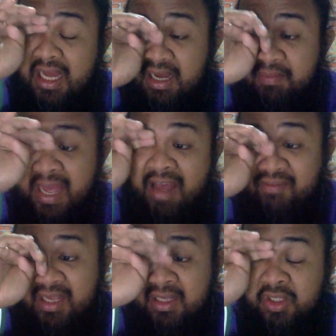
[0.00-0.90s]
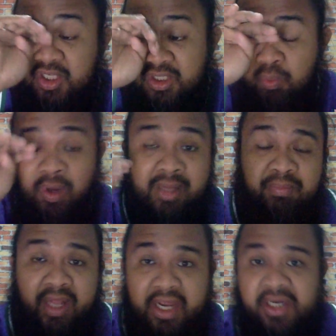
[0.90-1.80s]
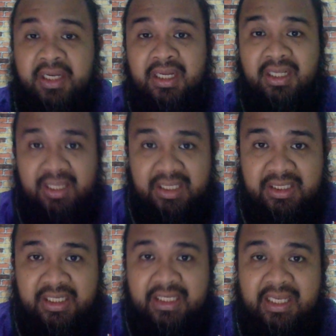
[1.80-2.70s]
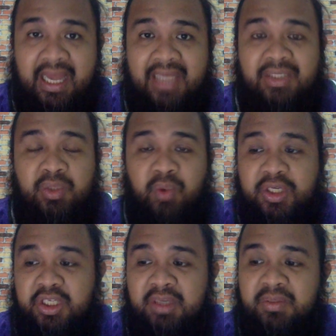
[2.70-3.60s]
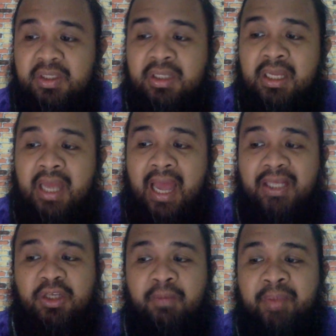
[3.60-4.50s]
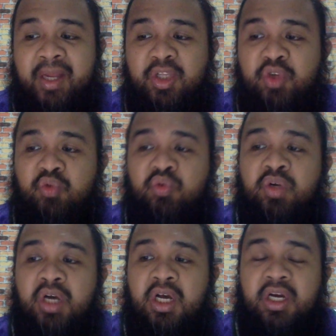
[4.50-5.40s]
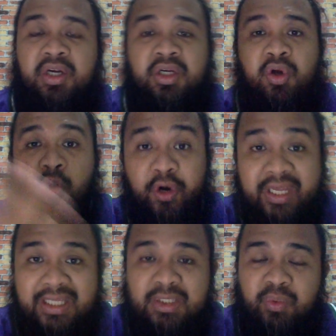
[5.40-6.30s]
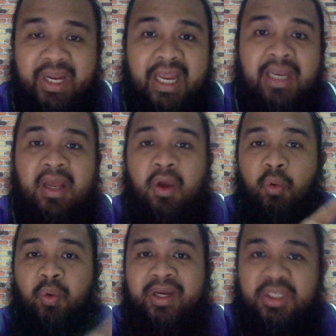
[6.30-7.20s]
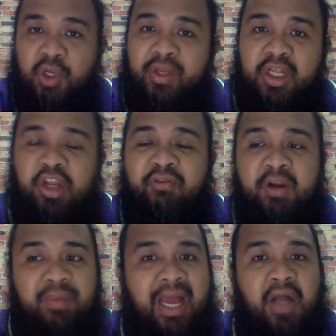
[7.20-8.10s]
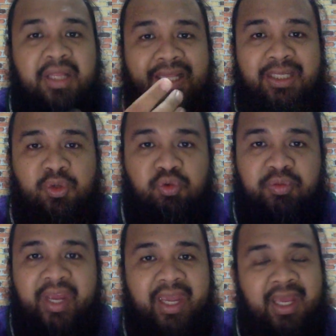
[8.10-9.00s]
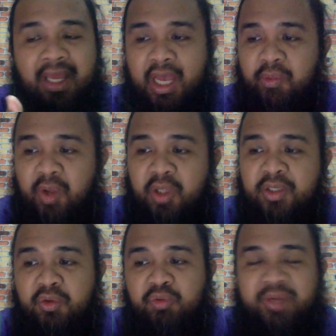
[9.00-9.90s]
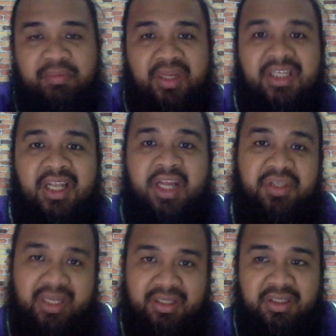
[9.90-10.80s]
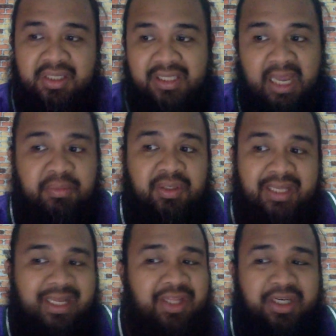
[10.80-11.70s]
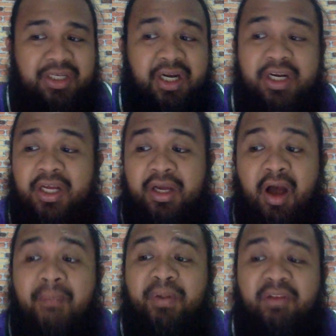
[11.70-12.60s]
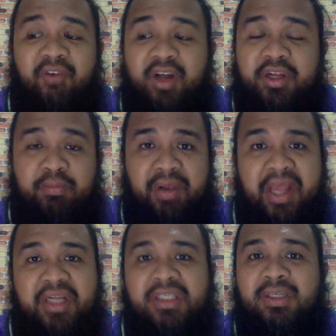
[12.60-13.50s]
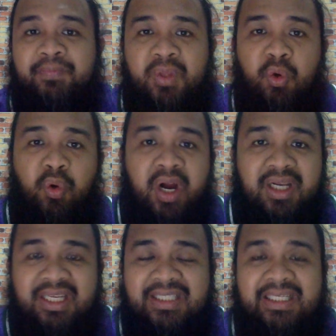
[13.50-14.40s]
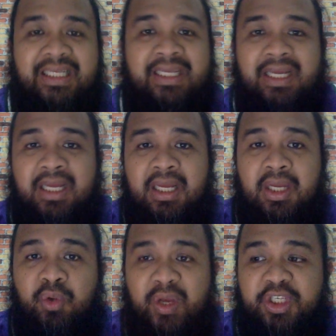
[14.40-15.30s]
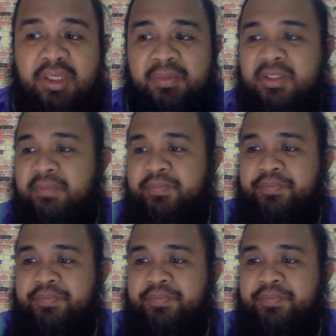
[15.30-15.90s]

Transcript: having just one player listed as questionable as compared to Hornets, wherein one is already confirmed out, and that's Oubre, and we all know Oubre brings a lot to the table, and then there are a couple of other players who are listed questionable.